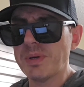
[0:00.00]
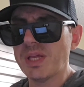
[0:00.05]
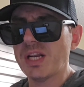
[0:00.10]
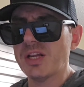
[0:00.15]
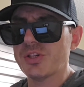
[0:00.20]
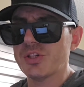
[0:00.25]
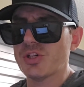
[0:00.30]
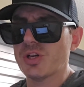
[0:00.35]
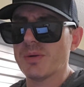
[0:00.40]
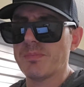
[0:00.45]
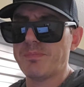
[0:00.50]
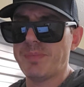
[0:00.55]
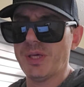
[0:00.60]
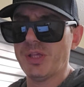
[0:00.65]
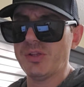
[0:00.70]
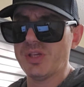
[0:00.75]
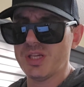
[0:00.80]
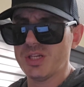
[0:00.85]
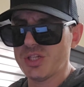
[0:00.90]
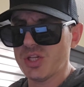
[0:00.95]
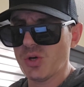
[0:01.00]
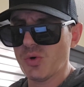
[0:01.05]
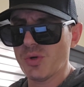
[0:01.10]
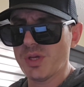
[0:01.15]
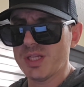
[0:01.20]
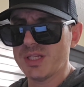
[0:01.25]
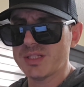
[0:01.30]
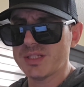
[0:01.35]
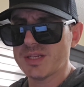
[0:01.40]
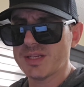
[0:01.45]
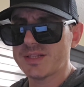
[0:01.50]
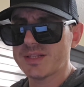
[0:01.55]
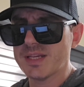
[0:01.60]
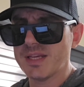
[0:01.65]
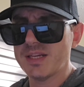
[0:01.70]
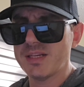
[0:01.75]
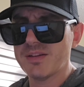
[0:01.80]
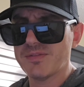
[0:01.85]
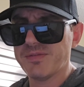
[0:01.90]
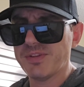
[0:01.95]
bit under a billion tokens. It's
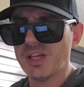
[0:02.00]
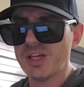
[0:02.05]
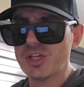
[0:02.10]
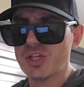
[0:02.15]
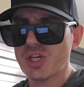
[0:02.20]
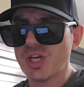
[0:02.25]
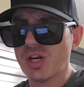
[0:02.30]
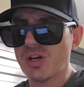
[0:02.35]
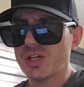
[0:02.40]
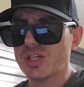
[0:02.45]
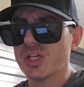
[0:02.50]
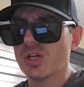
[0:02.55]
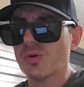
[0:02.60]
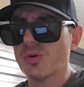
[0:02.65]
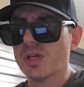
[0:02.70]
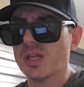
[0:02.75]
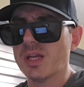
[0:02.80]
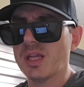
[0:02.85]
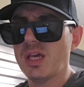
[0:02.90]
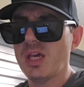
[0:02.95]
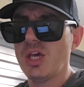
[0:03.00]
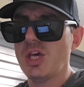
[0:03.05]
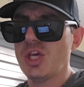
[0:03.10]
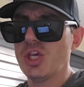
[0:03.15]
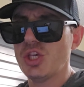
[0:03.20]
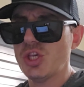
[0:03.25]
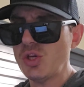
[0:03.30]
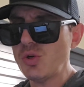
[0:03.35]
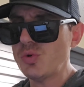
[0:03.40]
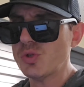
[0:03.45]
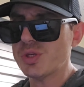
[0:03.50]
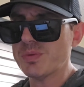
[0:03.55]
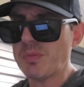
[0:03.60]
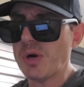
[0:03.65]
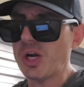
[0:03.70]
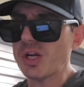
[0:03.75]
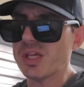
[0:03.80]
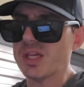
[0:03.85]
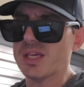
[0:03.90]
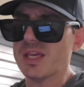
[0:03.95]
a deflationary token. Huge
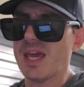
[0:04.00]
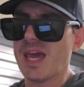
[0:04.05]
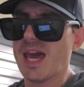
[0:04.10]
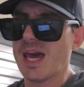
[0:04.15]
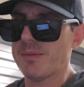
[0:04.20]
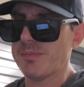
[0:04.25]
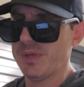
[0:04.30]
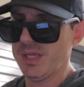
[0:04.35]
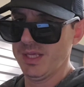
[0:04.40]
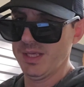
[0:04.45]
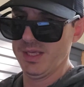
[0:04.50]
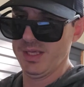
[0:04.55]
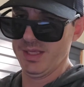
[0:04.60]
market cap.